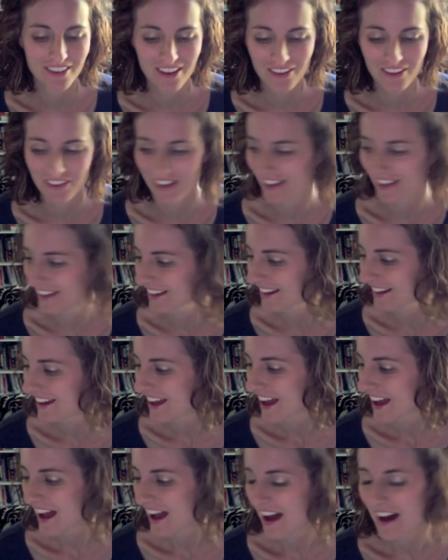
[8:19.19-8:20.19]
Okay.
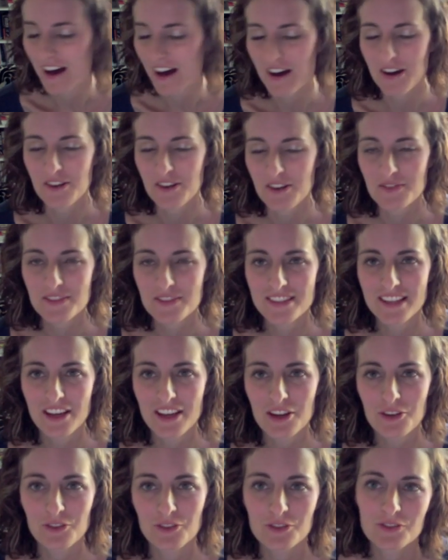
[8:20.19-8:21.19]
Say
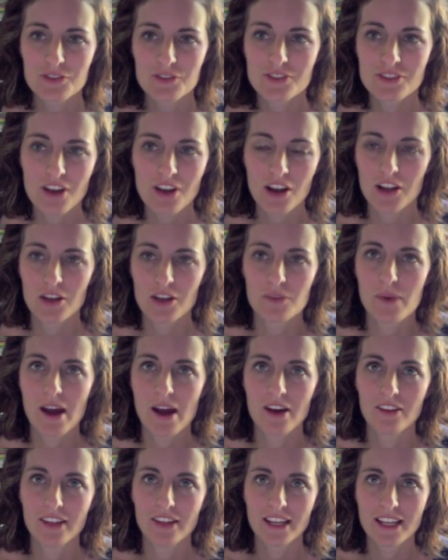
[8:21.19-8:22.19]
you're talking
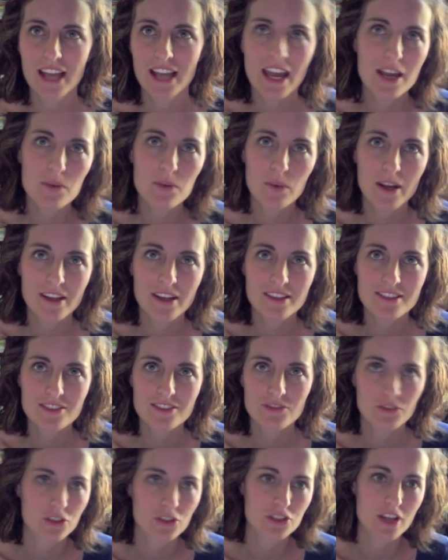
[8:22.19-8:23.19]
about like 8 ways
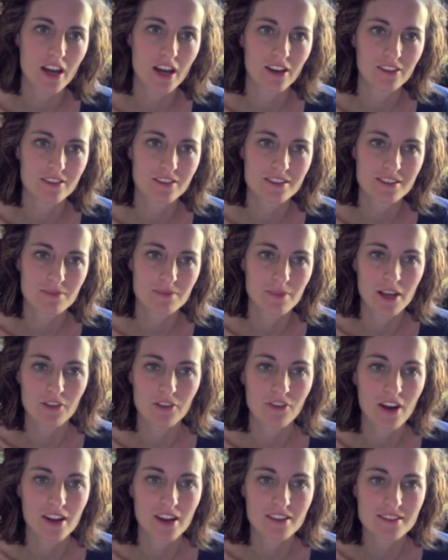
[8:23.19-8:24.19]
for your child to make
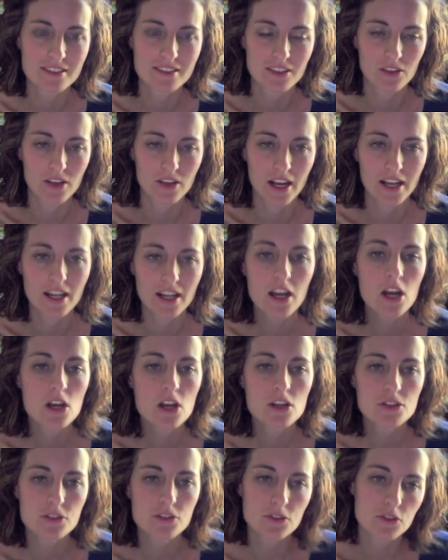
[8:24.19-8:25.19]
friends. Okay.
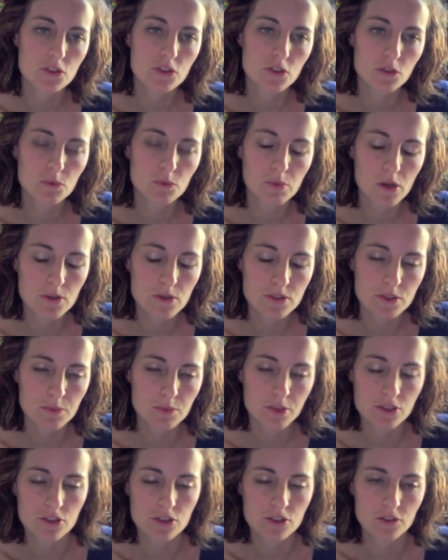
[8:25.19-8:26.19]
So you post a
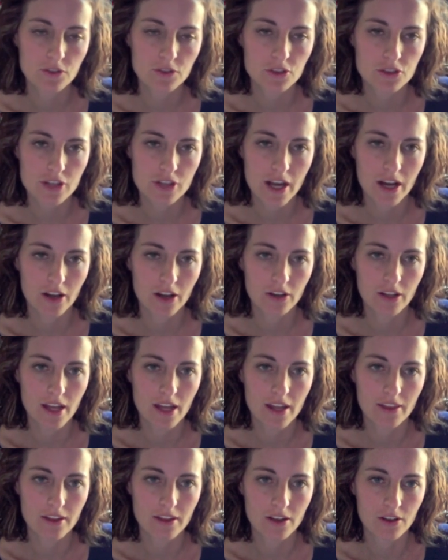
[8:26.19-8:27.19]
picture of your child
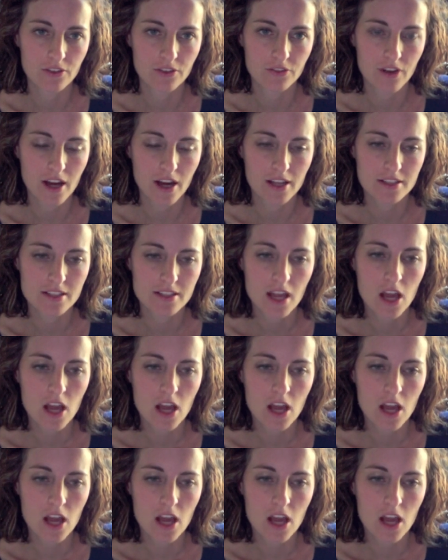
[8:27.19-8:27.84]
and their friend.